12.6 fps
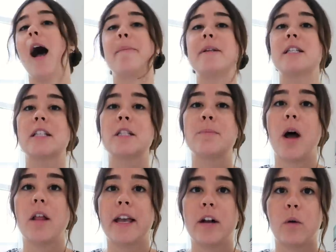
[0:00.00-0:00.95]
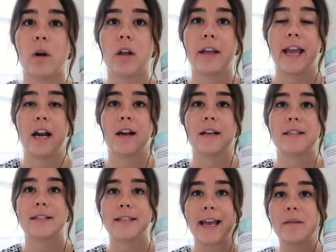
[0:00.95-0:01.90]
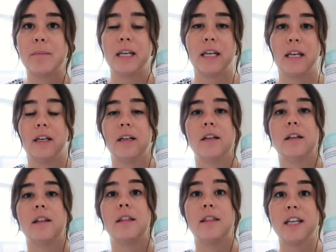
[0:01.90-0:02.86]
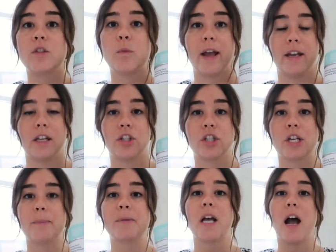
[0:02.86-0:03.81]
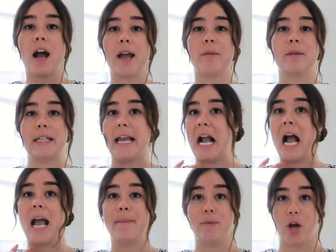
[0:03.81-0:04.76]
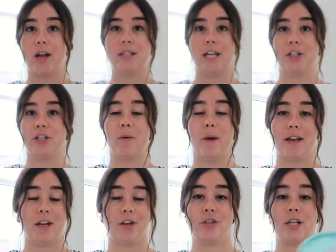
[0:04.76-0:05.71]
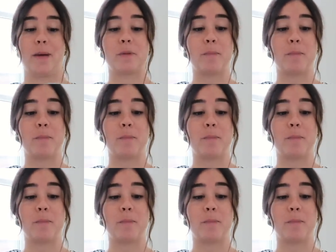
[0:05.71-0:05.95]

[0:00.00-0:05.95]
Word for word: Up until Spotlight Oral Care sent me these whitening strips, I was like, I'm not touching whitening strips.